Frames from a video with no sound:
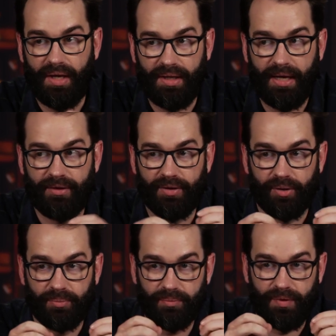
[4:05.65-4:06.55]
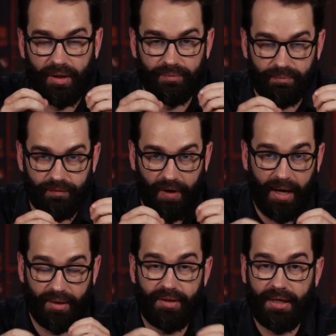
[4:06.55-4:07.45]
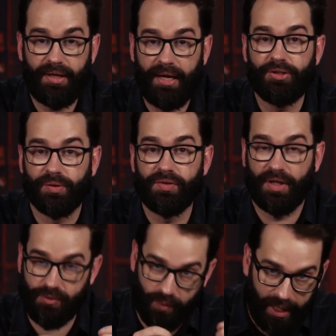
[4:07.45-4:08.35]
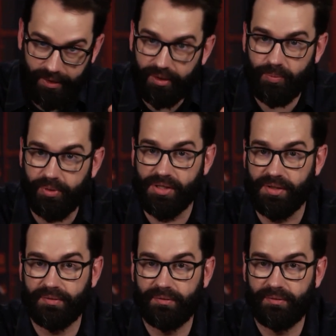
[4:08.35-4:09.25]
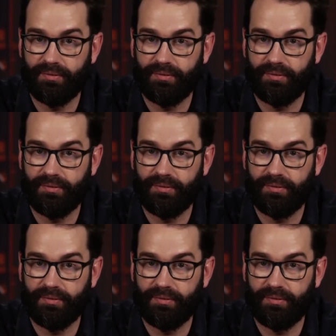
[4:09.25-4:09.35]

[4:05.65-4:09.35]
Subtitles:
And again, they're violent and dangerous. That's why they're in prison.